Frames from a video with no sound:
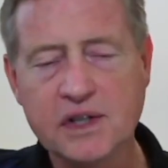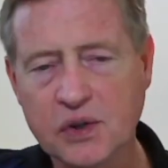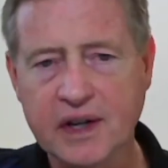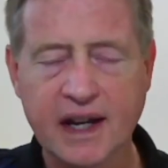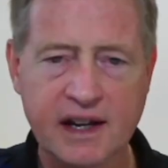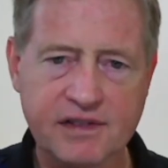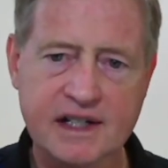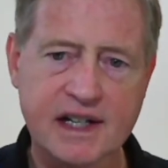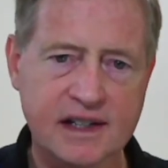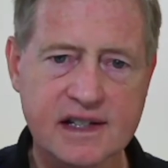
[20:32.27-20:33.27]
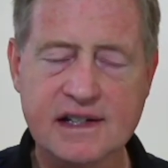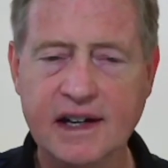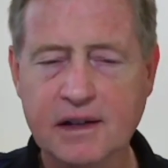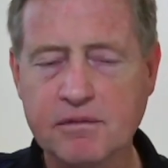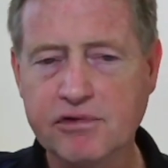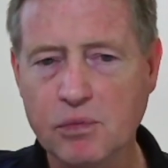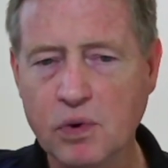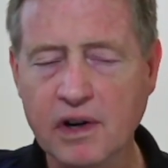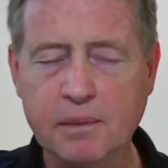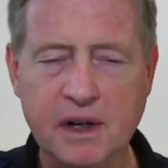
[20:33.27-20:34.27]
it's okay if I take this item from
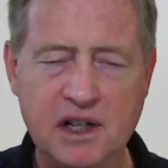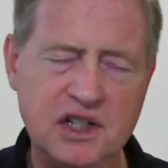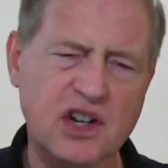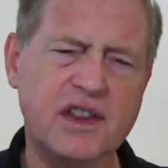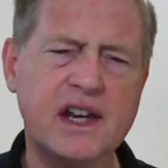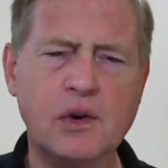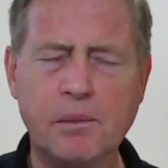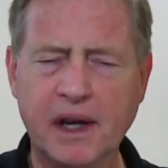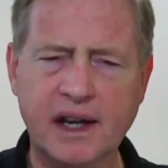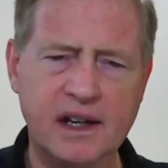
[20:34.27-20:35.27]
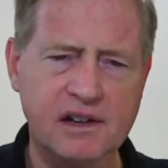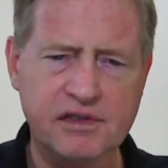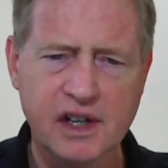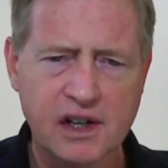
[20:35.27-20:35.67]
work because, you know, they don't pay enough.